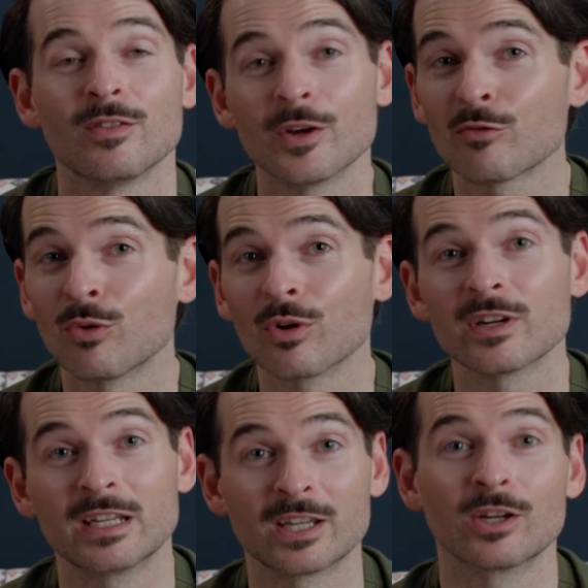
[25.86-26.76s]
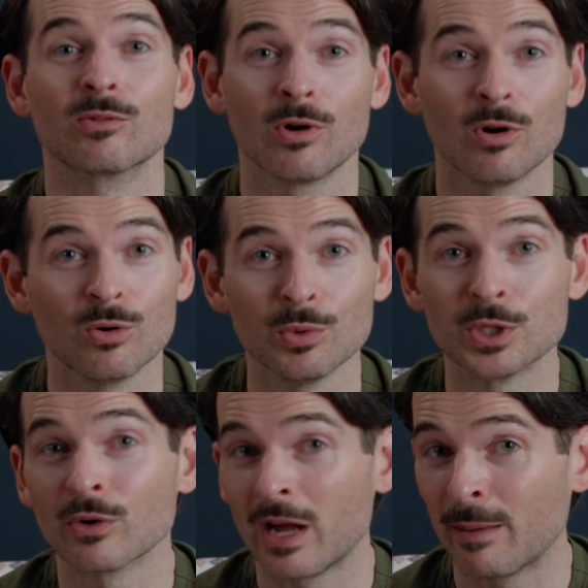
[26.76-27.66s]
Therefore, it can grow
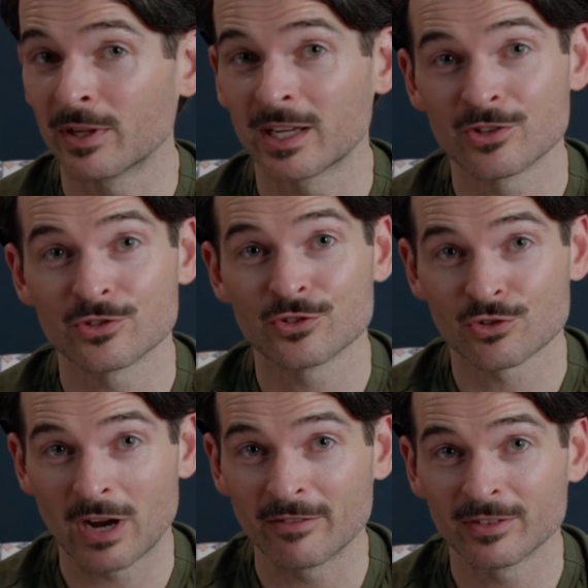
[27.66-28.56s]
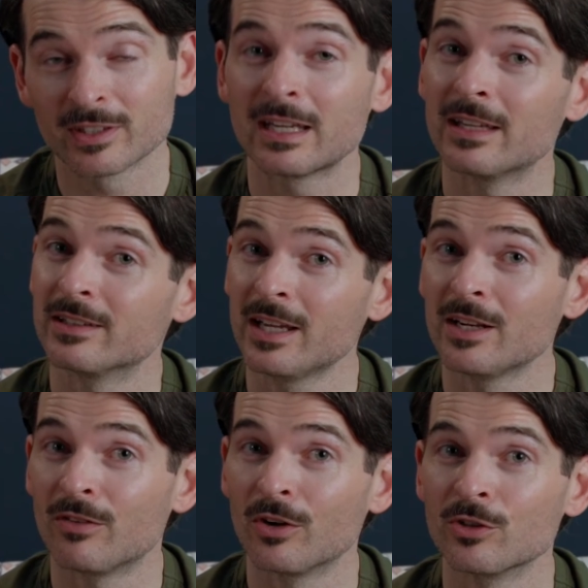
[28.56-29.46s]
with your application's traffic and
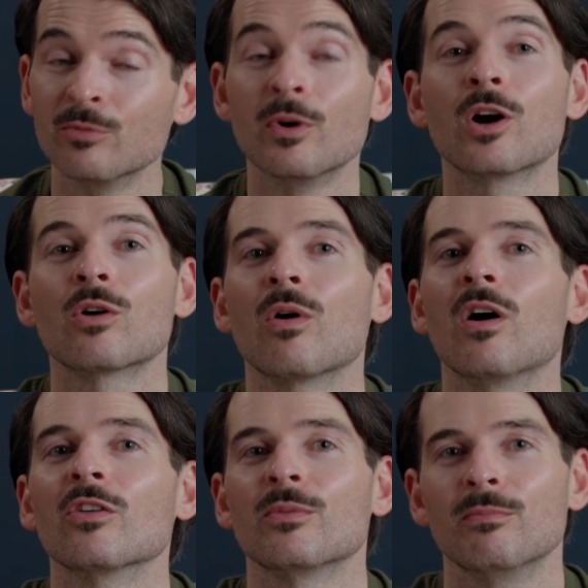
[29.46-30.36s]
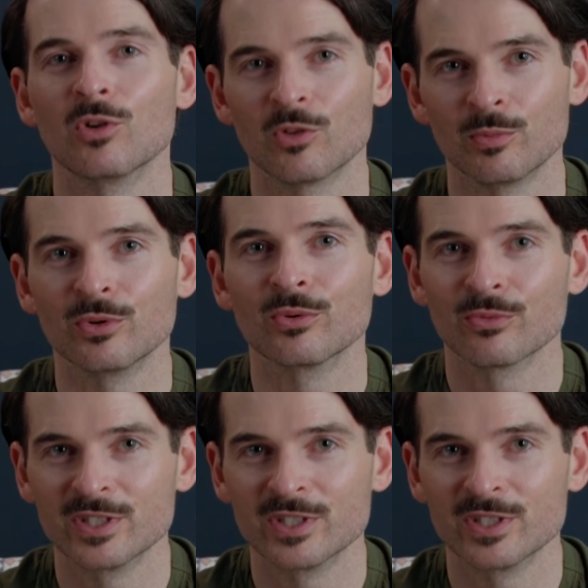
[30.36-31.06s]
data volume across multiple